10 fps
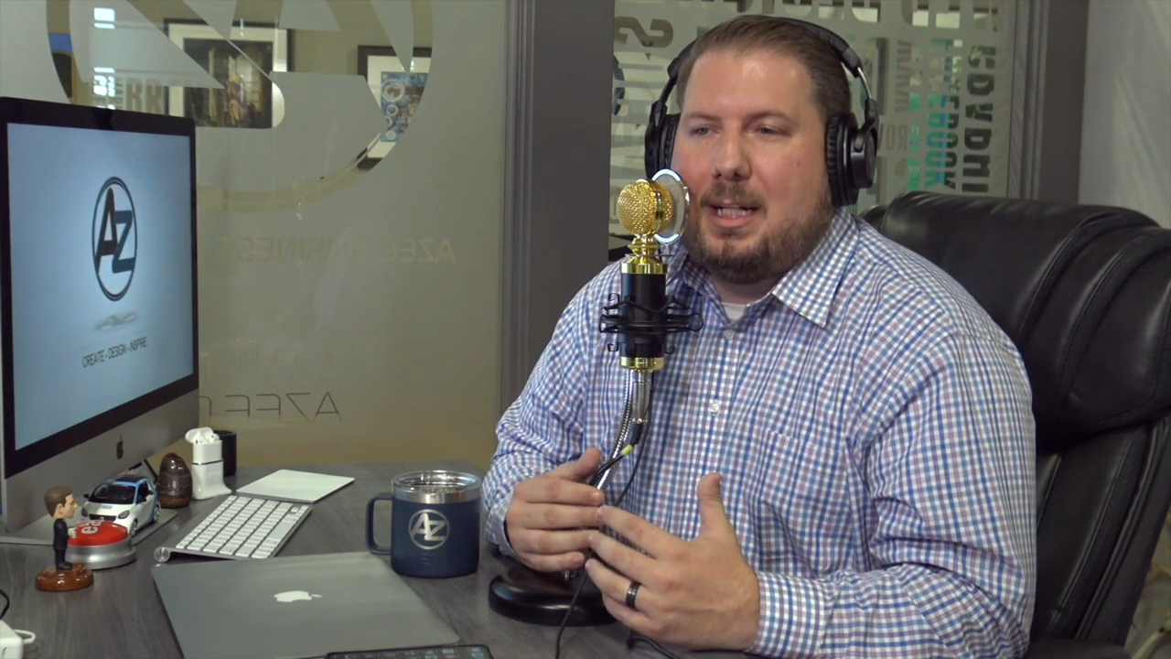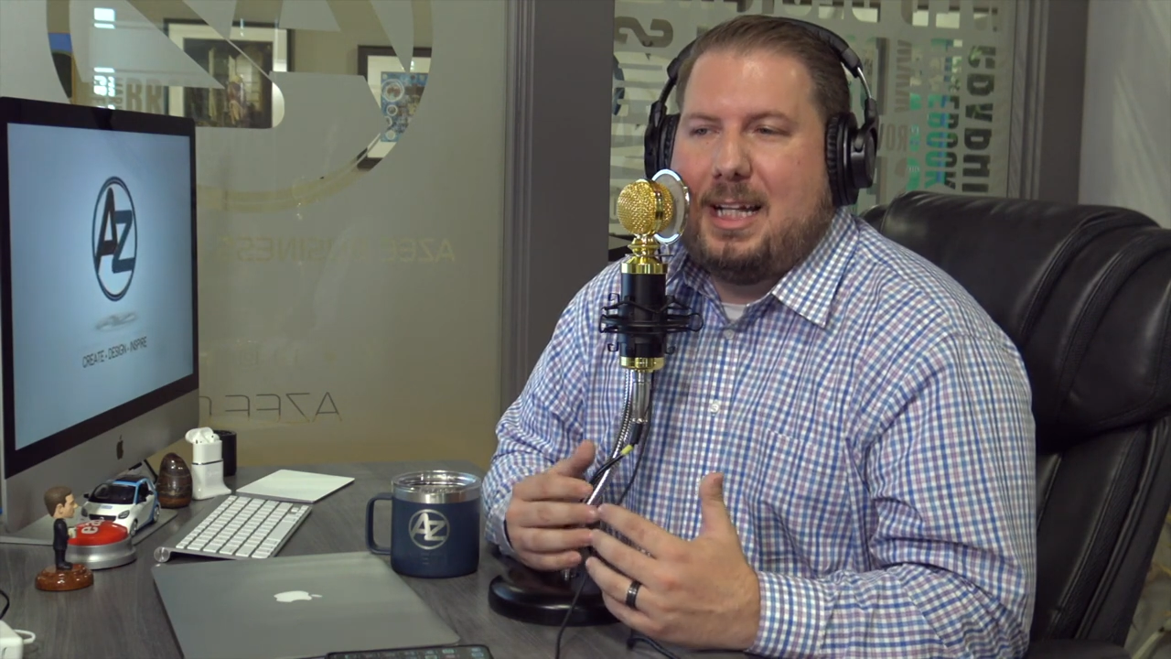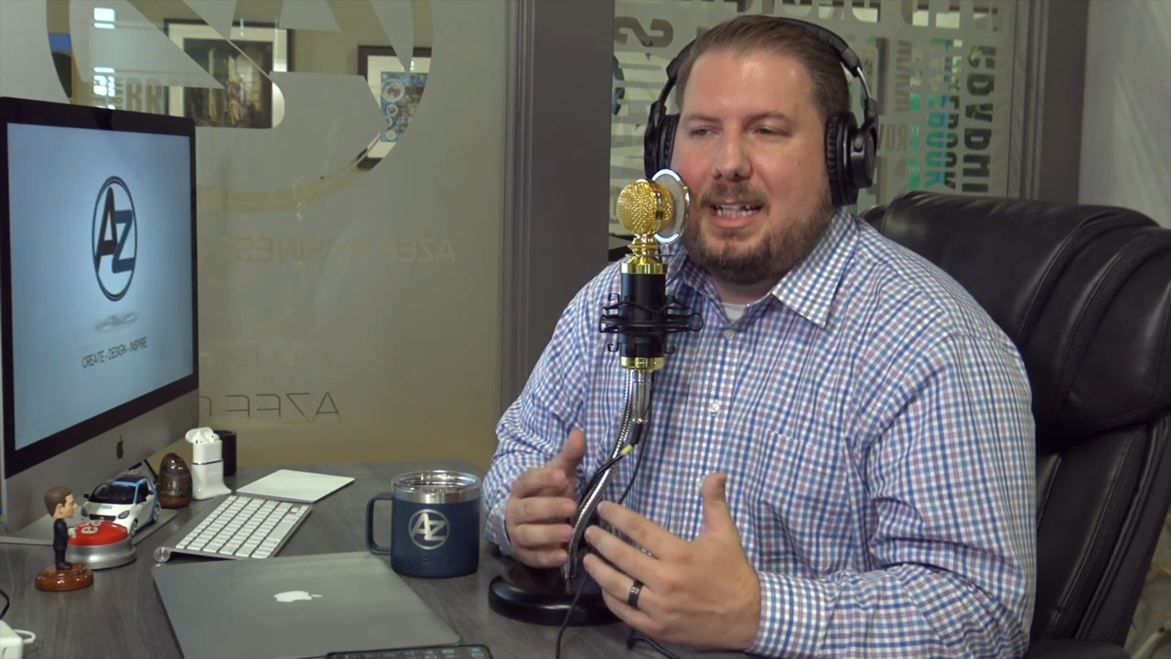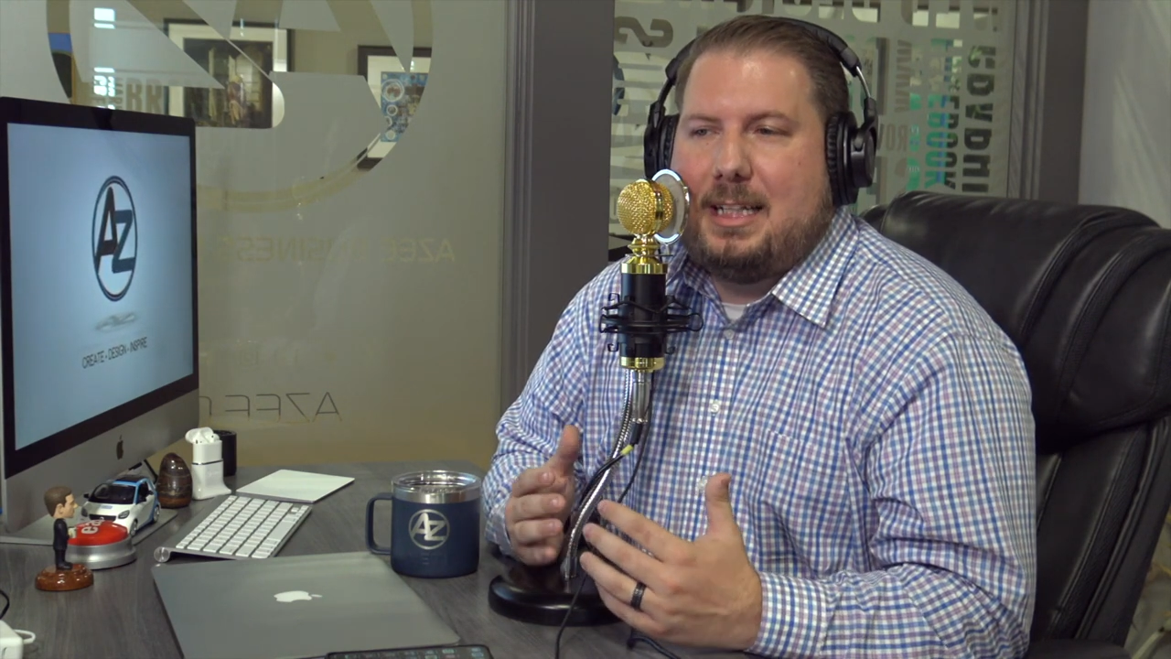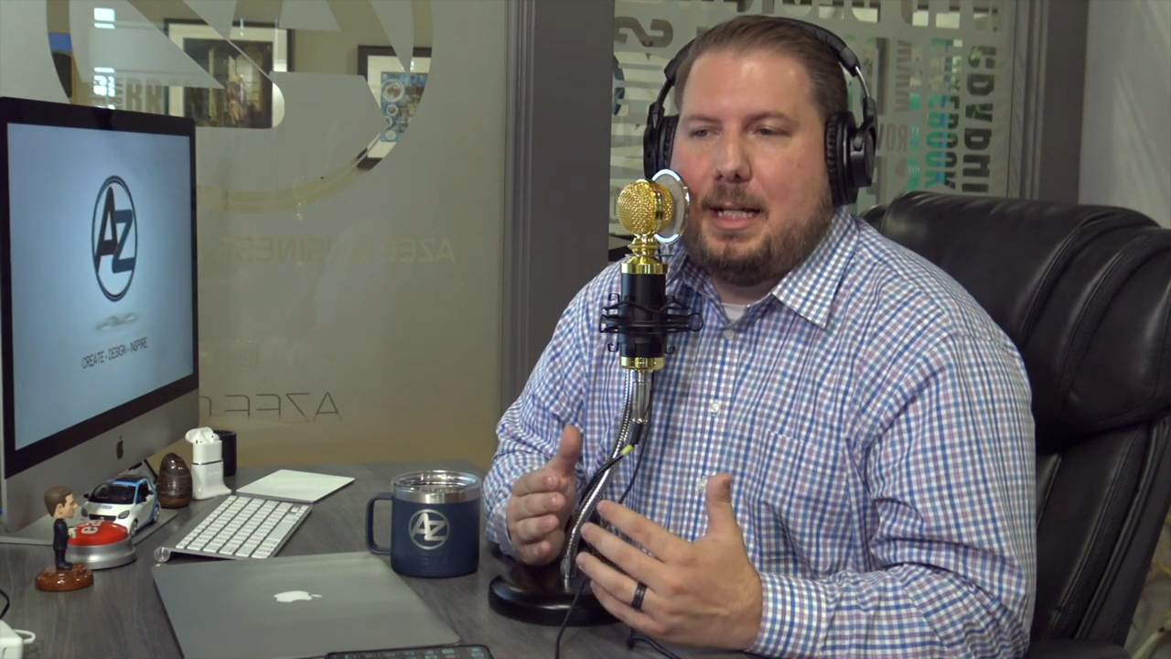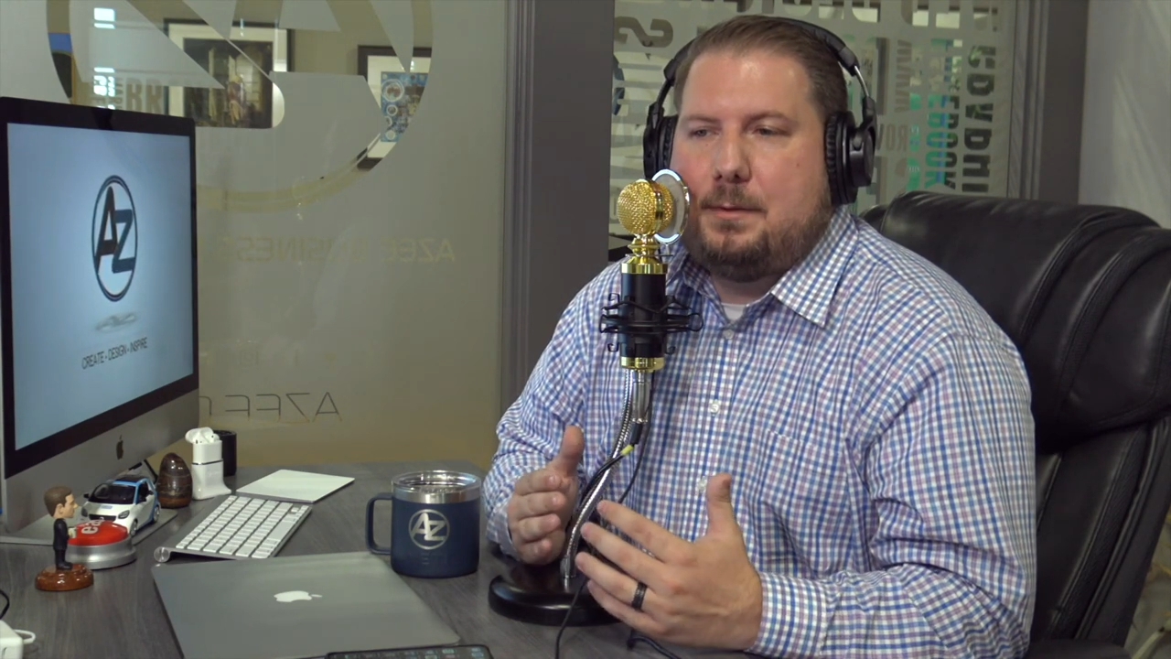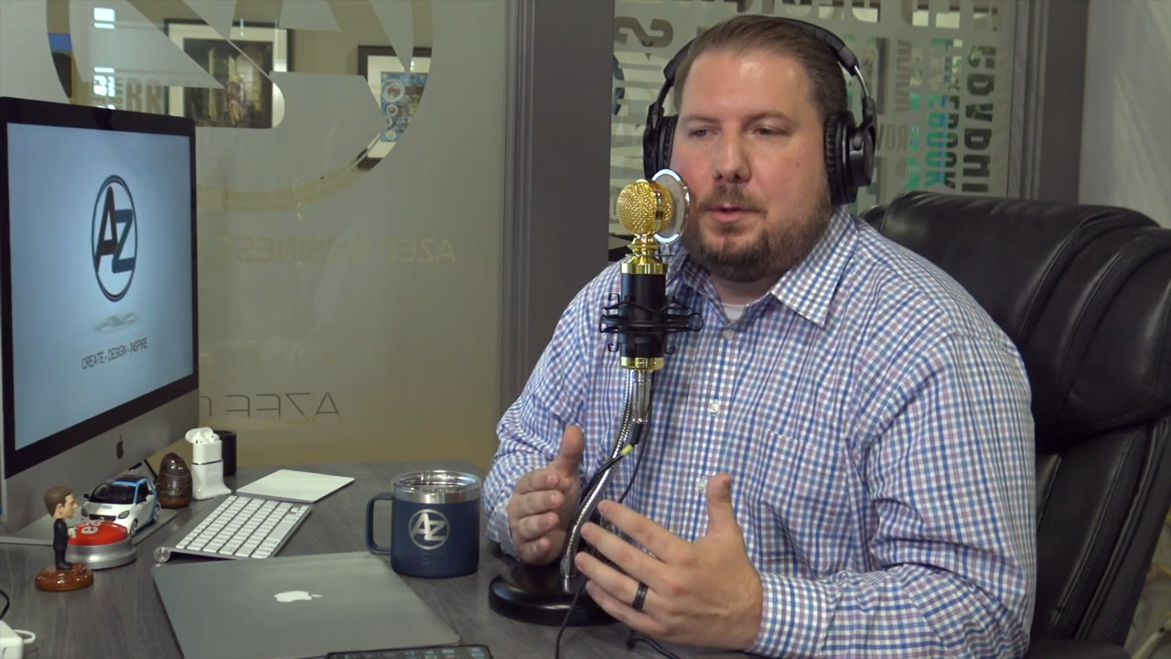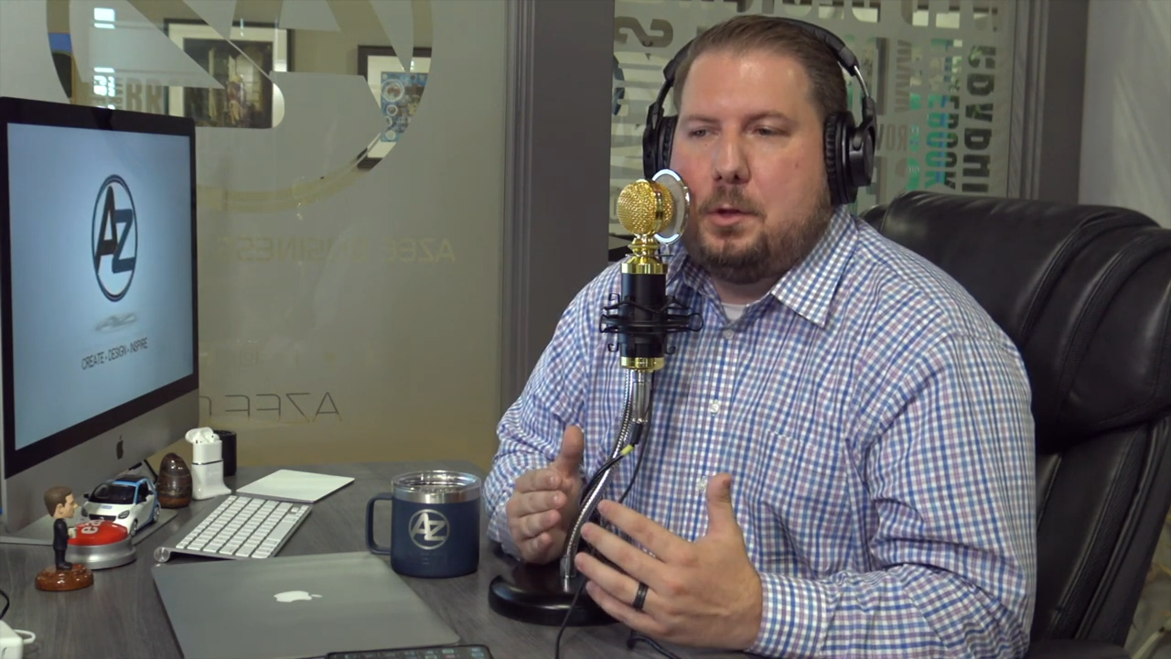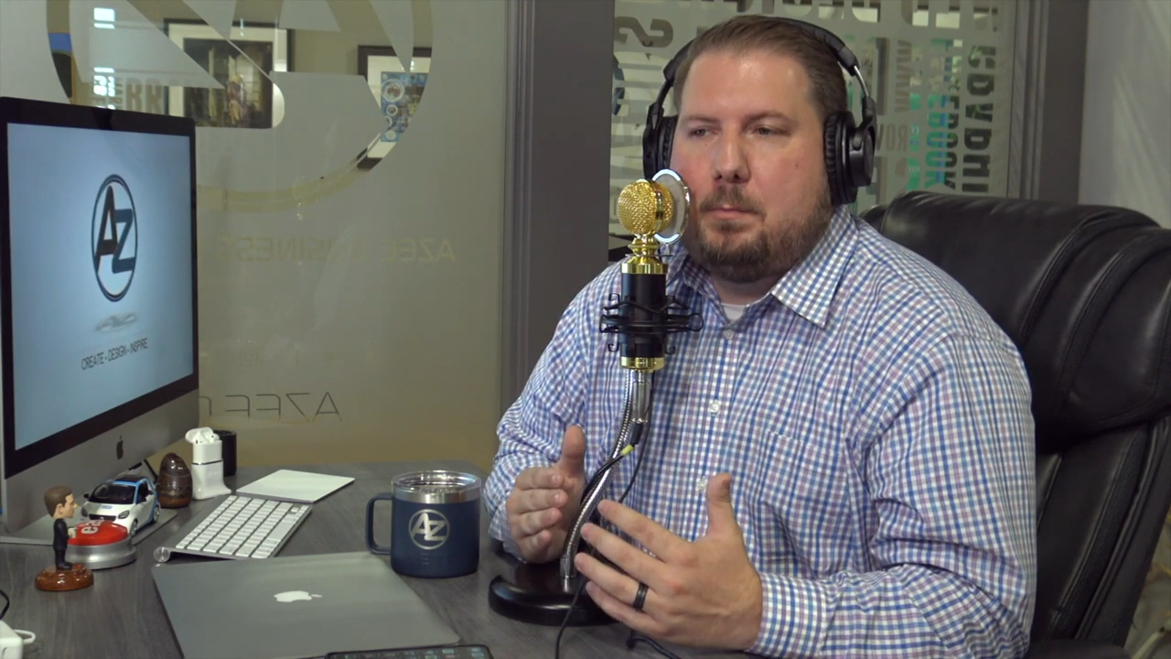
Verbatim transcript: a lot of times when